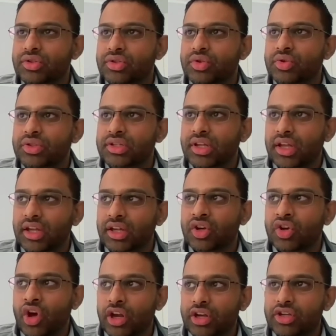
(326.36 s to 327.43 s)
to take
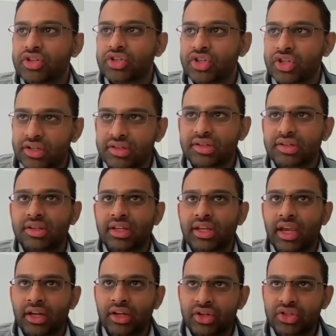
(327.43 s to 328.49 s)
not just
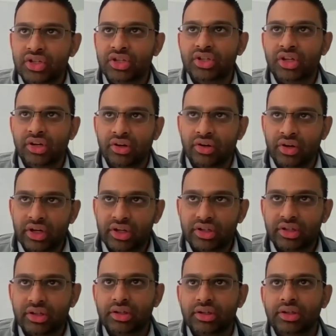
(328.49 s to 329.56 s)
the energy
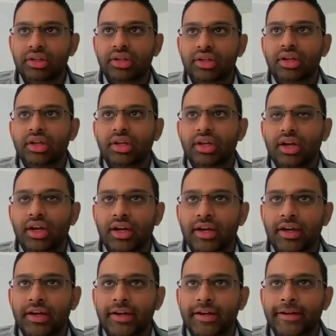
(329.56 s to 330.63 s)
generation
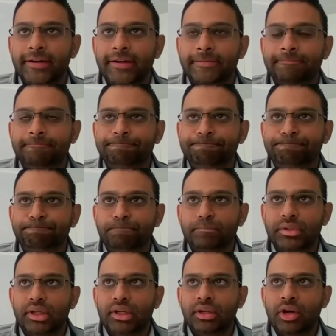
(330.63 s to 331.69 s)
uh,
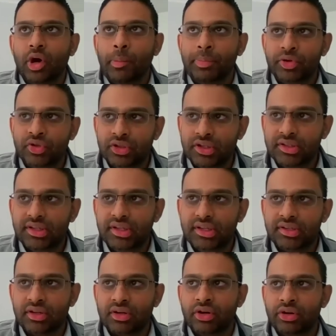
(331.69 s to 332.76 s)

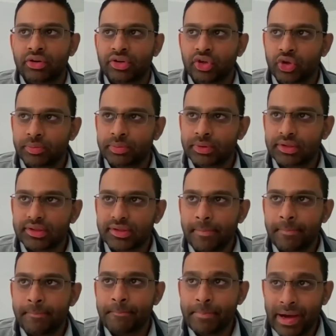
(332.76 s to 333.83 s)
opportunities around renewables,
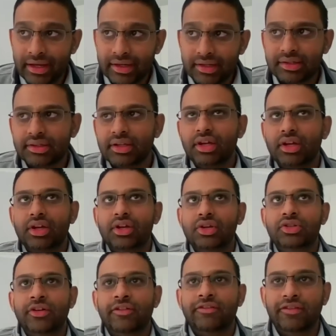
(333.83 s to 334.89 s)
but
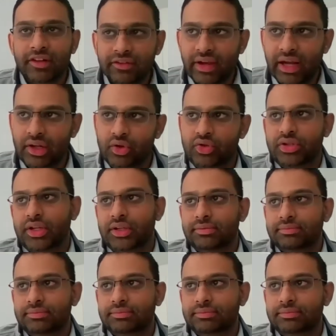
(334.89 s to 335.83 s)
the full value chain.